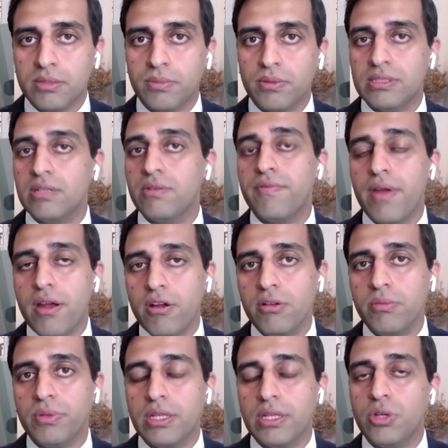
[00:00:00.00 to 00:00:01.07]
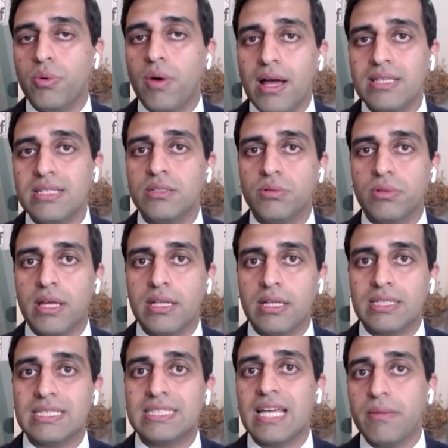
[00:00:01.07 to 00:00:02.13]
because invariably you are still getting
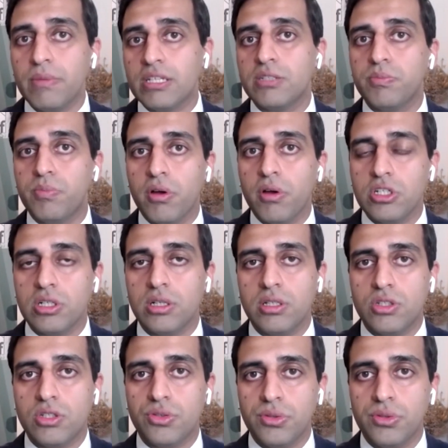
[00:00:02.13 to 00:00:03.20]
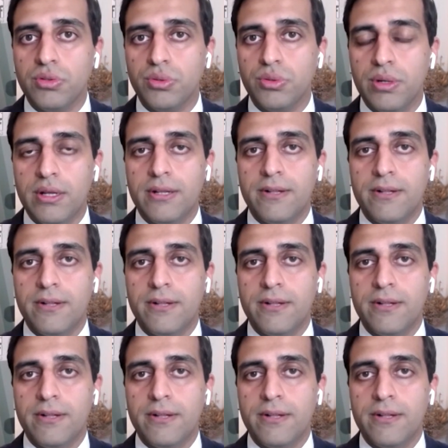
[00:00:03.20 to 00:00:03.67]
some exposure to